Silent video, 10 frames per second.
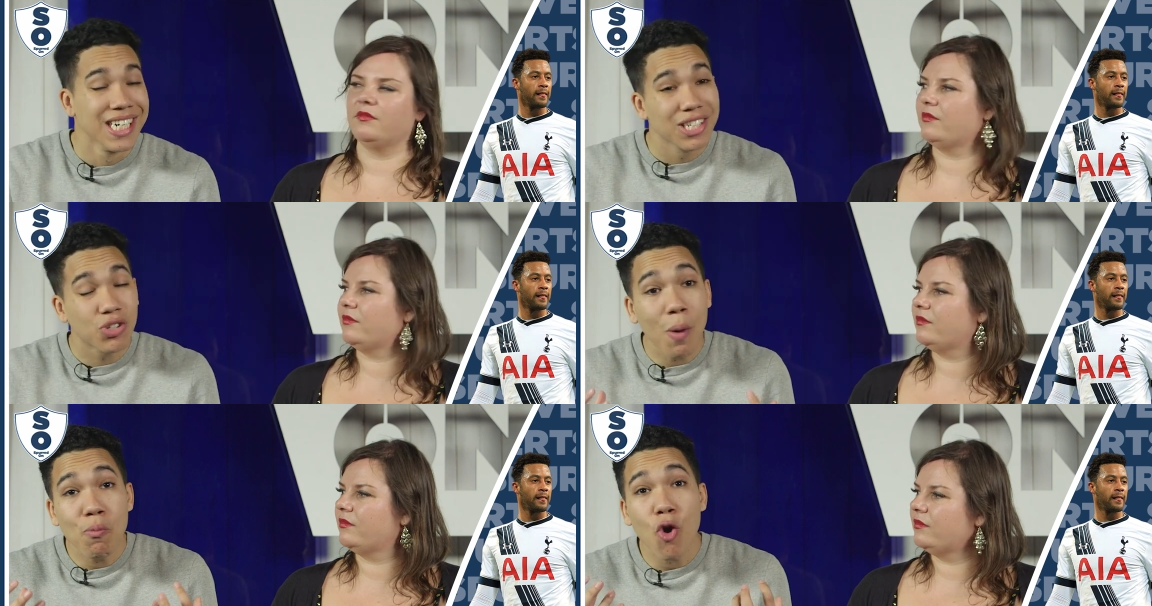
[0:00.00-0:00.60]

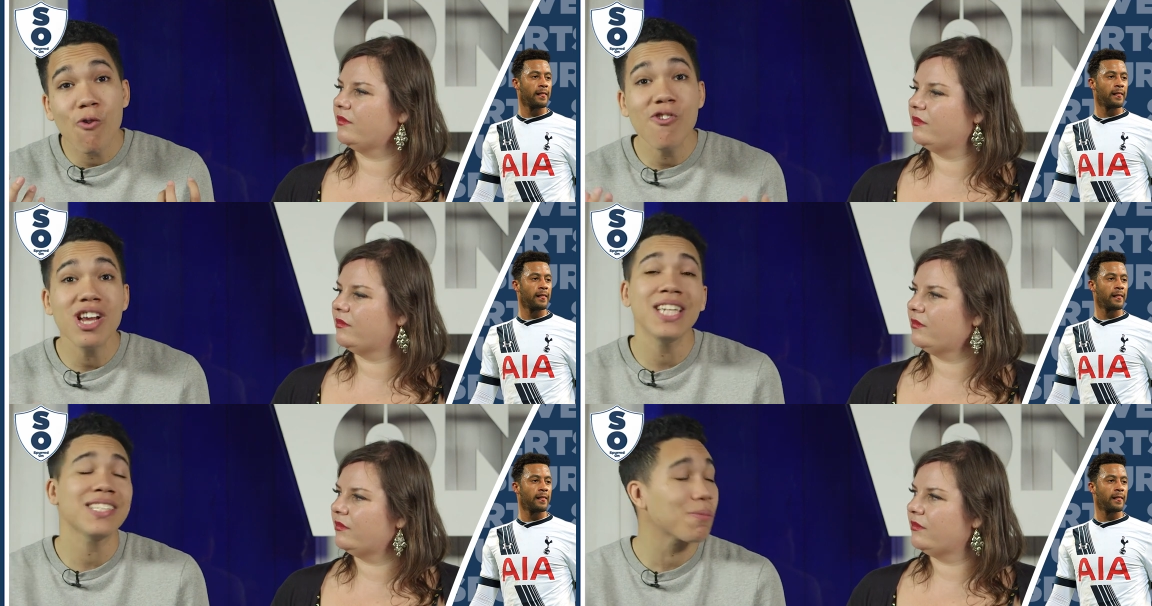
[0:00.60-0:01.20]
Speaker 1: So I'm not
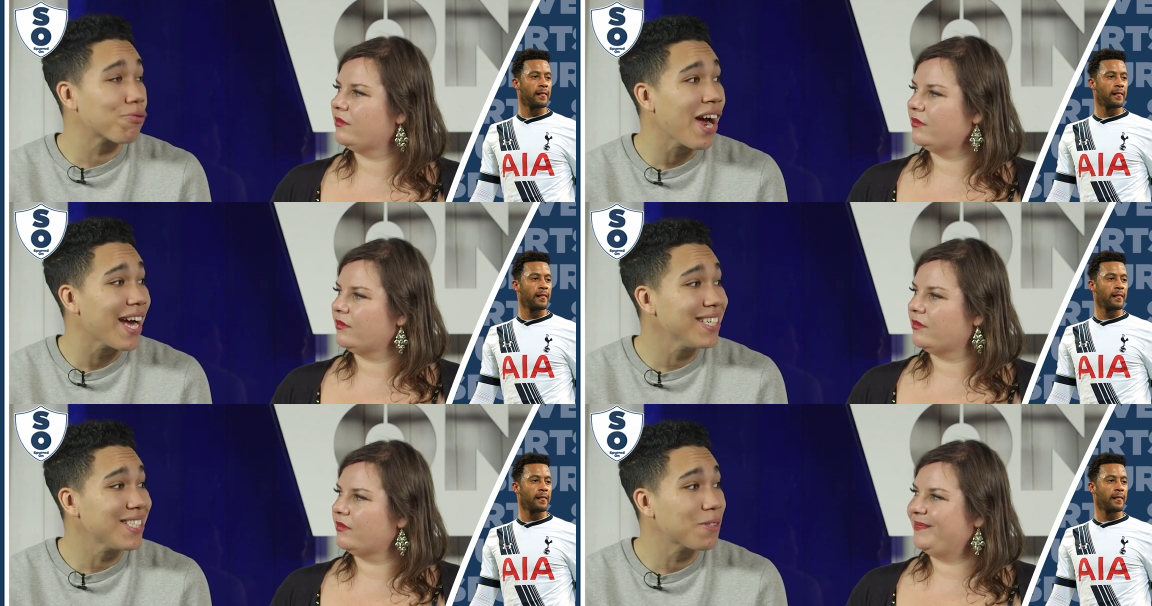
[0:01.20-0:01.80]
really
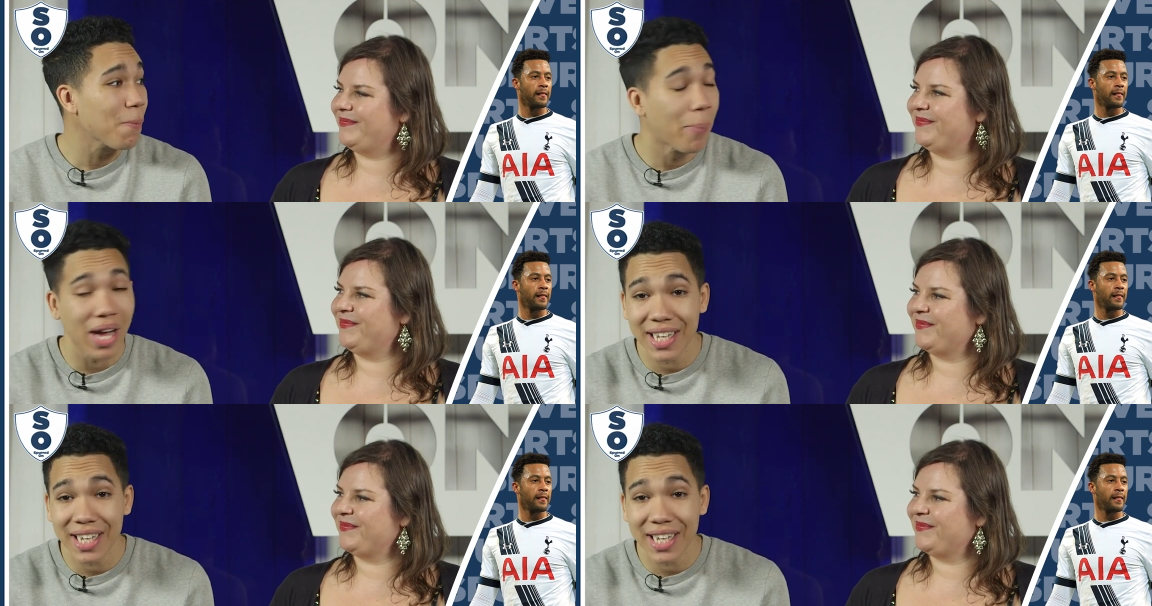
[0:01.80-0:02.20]
surprised. Mm. But at